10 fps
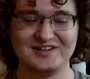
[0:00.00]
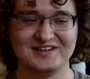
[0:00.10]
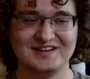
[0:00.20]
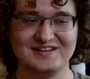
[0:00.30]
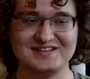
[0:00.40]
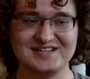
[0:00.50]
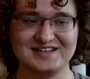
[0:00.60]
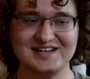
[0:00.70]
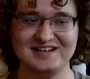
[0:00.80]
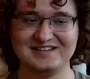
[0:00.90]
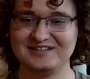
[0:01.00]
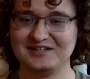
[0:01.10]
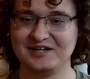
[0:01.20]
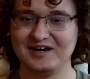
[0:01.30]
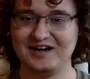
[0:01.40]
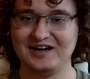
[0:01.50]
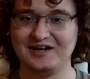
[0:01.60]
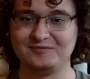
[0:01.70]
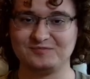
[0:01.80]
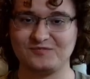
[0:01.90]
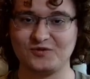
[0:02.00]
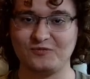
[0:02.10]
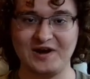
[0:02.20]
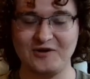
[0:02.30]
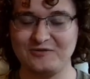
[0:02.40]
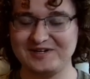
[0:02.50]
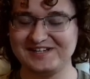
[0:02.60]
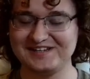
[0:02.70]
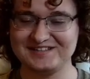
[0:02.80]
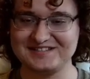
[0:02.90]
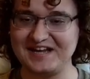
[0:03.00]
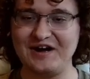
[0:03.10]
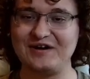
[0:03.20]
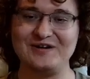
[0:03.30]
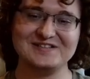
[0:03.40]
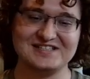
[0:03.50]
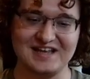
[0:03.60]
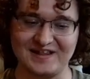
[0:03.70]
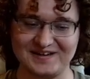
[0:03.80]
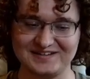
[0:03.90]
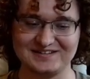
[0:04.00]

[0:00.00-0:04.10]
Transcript: and things like that, uh, why don't we see how it goes together?